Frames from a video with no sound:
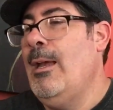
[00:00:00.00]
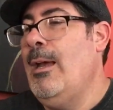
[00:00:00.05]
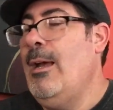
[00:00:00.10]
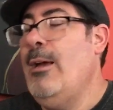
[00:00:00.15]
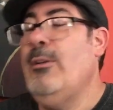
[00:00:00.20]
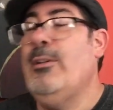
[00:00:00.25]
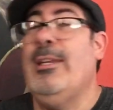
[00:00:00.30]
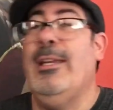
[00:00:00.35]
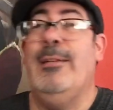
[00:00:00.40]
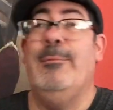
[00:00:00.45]

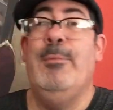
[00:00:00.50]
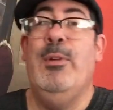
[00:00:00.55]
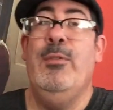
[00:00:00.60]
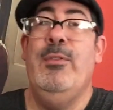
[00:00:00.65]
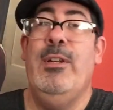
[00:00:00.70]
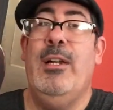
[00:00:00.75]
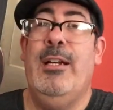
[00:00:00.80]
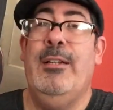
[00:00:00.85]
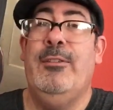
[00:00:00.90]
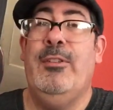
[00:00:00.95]
Okay,
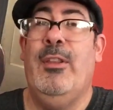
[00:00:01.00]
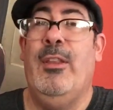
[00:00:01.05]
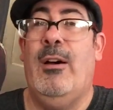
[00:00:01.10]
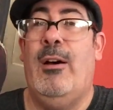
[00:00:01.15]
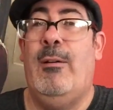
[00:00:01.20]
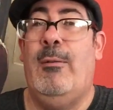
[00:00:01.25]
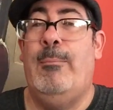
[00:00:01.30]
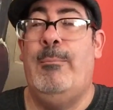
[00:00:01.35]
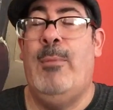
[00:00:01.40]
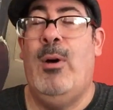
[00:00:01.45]
moving on to
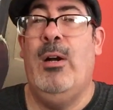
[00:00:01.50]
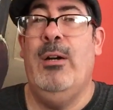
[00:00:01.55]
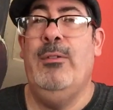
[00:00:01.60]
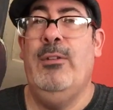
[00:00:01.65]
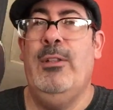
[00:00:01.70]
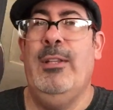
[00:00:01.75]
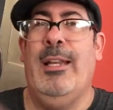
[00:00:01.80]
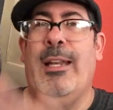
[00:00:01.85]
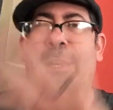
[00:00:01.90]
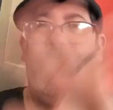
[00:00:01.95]
the
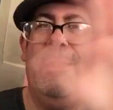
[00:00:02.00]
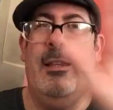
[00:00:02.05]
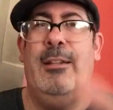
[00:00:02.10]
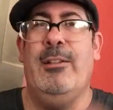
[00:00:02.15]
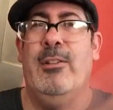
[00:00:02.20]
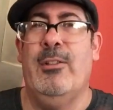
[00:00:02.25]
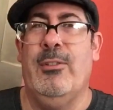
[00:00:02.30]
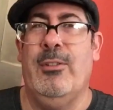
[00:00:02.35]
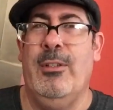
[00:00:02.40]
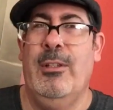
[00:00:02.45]
Marvel, and I
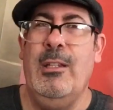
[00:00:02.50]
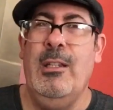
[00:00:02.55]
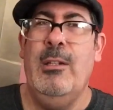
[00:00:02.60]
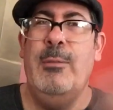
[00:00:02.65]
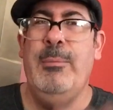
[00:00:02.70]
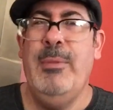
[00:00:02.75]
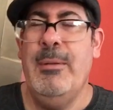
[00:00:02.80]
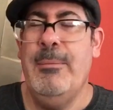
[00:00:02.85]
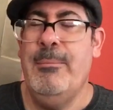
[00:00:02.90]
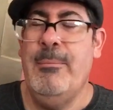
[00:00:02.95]
think there's a
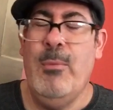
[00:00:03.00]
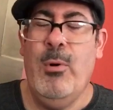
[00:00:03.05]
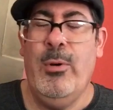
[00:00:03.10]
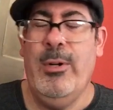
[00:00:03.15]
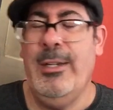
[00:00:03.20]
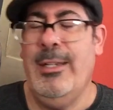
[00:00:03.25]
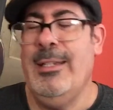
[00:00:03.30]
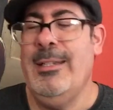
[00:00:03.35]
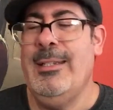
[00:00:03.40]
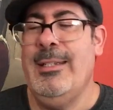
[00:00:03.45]
little bit
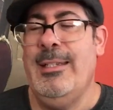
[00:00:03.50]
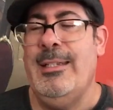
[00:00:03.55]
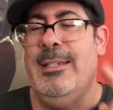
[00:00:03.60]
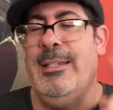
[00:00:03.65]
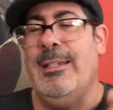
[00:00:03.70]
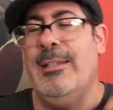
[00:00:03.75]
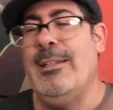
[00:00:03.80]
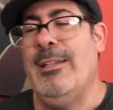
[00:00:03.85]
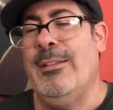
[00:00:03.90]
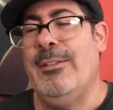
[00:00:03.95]
more indie
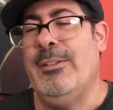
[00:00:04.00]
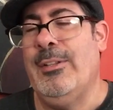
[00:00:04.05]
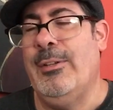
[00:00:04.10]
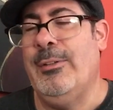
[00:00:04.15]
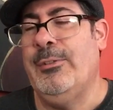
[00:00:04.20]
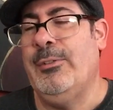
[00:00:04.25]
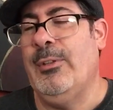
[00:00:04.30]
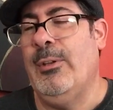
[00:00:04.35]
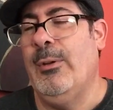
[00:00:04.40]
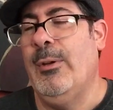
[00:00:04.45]
in this
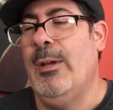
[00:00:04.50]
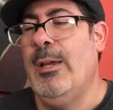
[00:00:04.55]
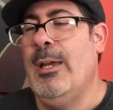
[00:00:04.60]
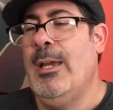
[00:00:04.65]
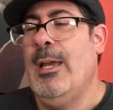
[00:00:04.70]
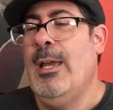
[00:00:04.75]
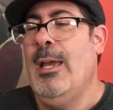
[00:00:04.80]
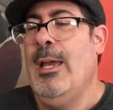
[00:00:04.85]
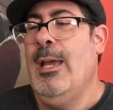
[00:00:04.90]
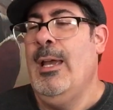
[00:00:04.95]
also.
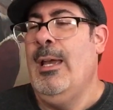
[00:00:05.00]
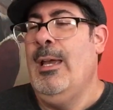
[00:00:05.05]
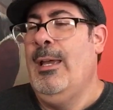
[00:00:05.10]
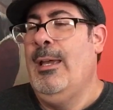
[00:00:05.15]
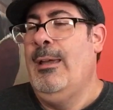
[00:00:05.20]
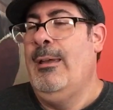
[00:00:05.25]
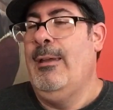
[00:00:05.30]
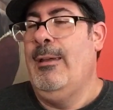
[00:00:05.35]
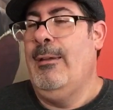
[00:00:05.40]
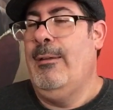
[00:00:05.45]

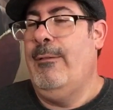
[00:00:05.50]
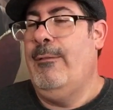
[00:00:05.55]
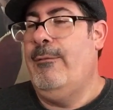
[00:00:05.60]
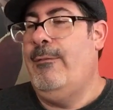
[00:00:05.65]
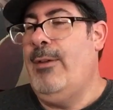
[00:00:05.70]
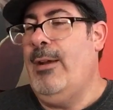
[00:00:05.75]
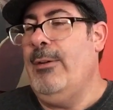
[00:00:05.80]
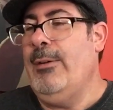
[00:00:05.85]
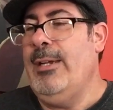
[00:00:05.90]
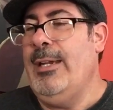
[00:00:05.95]

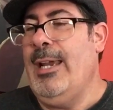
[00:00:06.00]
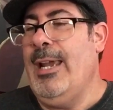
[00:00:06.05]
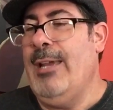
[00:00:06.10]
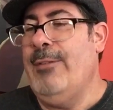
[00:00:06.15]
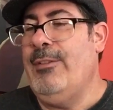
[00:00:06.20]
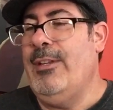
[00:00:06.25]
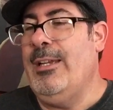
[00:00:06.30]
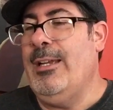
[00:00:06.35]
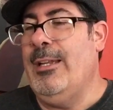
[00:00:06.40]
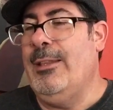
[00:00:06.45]
Very
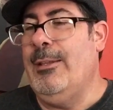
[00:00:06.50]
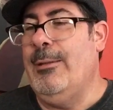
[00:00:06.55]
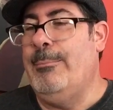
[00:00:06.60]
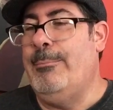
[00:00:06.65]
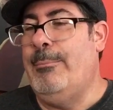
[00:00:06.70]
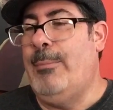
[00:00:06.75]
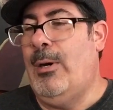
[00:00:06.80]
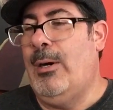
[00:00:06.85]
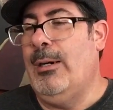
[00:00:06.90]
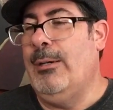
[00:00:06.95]
heavy on the
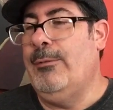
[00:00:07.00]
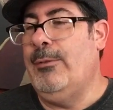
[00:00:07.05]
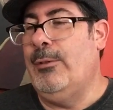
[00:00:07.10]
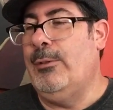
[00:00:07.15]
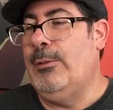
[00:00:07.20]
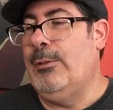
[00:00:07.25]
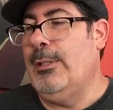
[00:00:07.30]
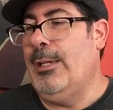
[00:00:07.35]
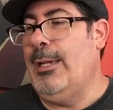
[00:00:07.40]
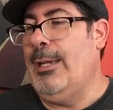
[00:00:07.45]

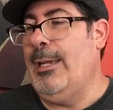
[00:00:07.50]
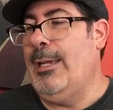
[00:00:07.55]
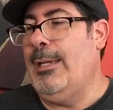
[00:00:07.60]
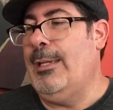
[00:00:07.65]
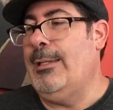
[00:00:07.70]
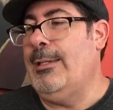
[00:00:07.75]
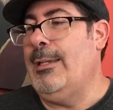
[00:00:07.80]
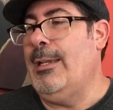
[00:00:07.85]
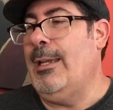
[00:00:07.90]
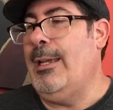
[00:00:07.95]
Marvel
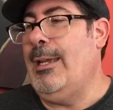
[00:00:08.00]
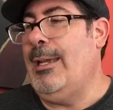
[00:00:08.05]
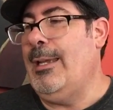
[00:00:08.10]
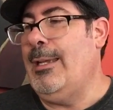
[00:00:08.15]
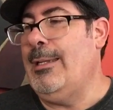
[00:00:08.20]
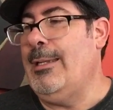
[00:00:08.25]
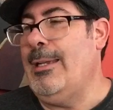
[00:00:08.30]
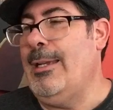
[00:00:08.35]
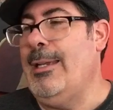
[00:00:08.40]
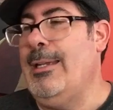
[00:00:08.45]
and
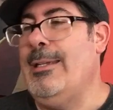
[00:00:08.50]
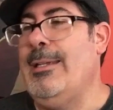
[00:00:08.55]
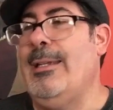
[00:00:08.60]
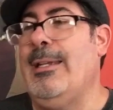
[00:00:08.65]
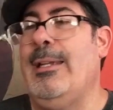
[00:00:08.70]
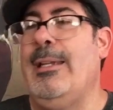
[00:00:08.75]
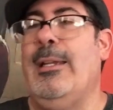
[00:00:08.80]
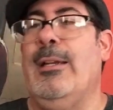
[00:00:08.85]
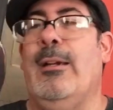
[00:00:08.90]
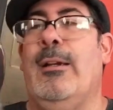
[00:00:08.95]

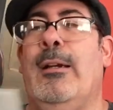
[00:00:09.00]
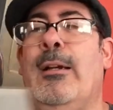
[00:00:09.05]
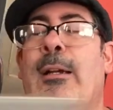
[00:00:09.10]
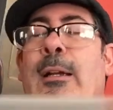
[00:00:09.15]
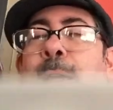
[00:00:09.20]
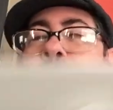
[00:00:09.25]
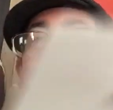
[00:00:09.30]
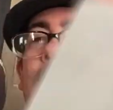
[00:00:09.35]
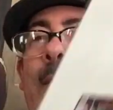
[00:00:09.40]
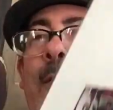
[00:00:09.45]
indie here.
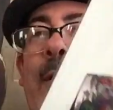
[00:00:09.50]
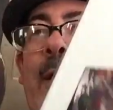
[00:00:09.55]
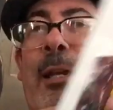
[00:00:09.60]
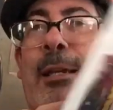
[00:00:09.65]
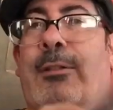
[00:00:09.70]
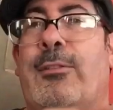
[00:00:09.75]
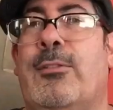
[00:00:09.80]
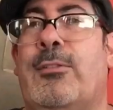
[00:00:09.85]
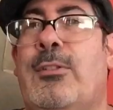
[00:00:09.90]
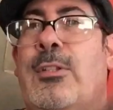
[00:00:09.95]

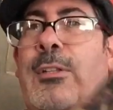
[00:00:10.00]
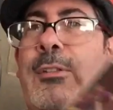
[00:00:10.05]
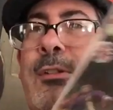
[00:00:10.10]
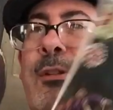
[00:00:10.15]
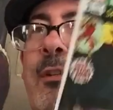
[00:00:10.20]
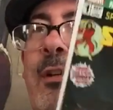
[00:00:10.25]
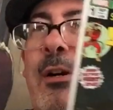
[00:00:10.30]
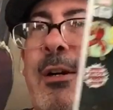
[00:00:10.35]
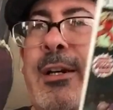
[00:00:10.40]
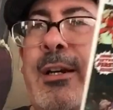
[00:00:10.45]
Okay, just
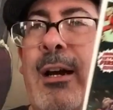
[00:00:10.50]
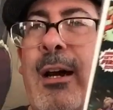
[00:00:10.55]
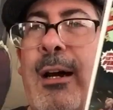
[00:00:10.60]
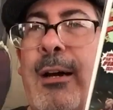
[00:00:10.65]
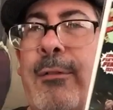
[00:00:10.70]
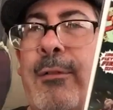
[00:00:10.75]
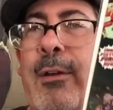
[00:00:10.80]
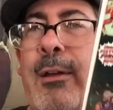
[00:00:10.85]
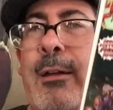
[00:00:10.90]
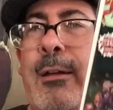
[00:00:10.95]
started
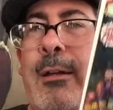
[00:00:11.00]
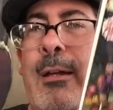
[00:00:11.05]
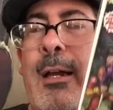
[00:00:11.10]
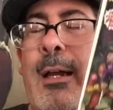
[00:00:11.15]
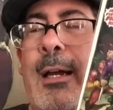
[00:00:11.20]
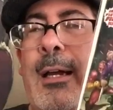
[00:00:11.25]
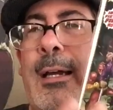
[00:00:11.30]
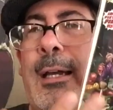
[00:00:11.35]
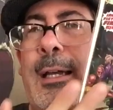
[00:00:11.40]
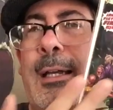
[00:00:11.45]
off.
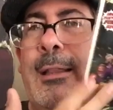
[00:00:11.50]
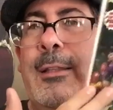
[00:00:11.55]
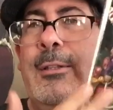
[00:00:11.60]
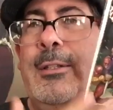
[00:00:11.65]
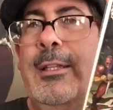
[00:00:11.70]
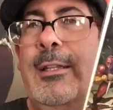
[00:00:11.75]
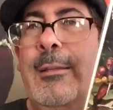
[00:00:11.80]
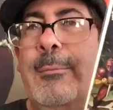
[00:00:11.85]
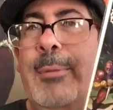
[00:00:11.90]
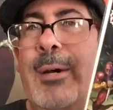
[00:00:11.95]
I
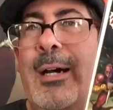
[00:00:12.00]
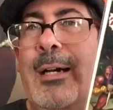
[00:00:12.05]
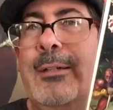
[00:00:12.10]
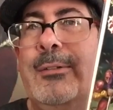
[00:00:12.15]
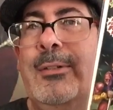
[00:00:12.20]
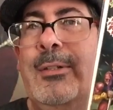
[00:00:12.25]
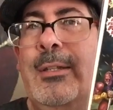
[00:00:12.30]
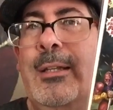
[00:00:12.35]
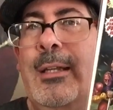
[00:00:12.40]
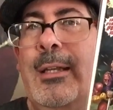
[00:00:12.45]
look in the
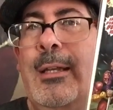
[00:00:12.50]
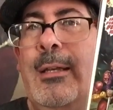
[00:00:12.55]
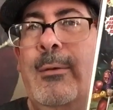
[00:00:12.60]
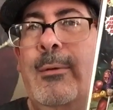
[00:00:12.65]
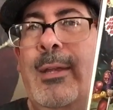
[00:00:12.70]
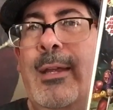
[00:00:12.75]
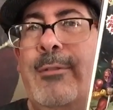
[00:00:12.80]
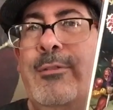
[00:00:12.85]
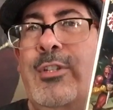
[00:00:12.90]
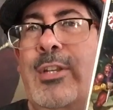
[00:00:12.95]
box.
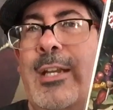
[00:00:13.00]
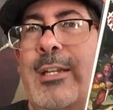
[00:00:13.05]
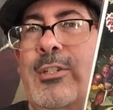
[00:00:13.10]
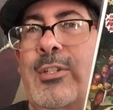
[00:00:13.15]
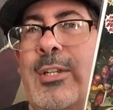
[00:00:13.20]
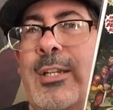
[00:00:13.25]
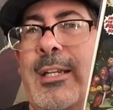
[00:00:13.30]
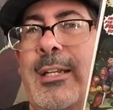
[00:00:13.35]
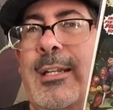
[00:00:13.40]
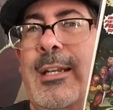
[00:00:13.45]
We have
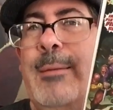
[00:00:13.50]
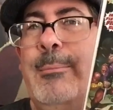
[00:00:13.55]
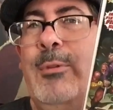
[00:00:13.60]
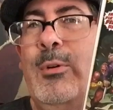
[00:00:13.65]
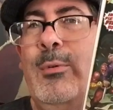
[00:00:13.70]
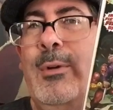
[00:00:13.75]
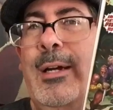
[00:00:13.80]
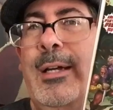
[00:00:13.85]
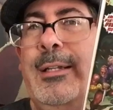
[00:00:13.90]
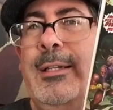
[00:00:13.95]
Shang-Chi
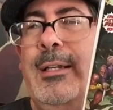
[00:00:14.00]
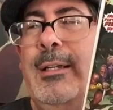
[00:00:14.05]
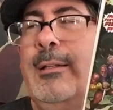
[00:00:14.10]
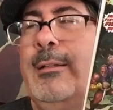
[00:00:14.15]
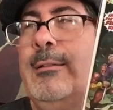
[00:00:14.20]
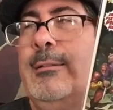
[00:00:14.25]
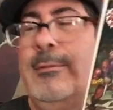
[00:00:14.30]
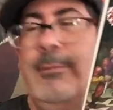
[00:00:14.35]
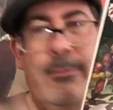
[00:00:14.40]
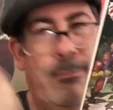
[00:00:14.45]
number
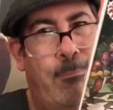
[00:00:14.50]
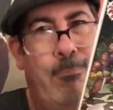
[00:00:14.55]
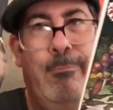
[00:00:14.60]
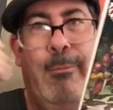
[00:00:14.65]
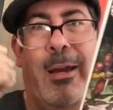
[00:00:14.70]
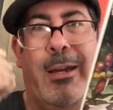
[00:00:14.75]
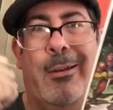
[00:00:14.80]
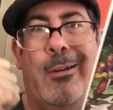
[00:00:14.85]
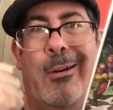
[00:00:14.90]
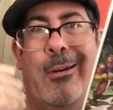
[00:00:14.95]
1.
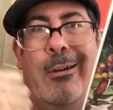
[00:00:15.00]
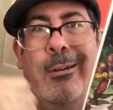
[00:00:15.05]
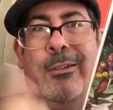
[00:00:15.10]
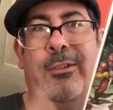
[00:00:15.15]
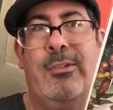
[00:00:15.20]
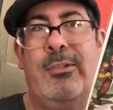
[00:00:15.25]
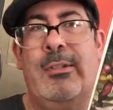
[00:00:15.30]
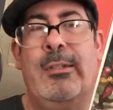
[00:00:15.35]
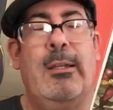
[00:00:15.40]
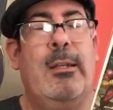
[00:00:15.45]
My
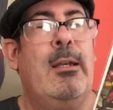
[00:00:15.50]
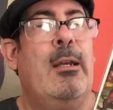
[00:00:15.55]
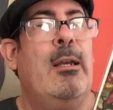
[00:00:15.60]
dogs.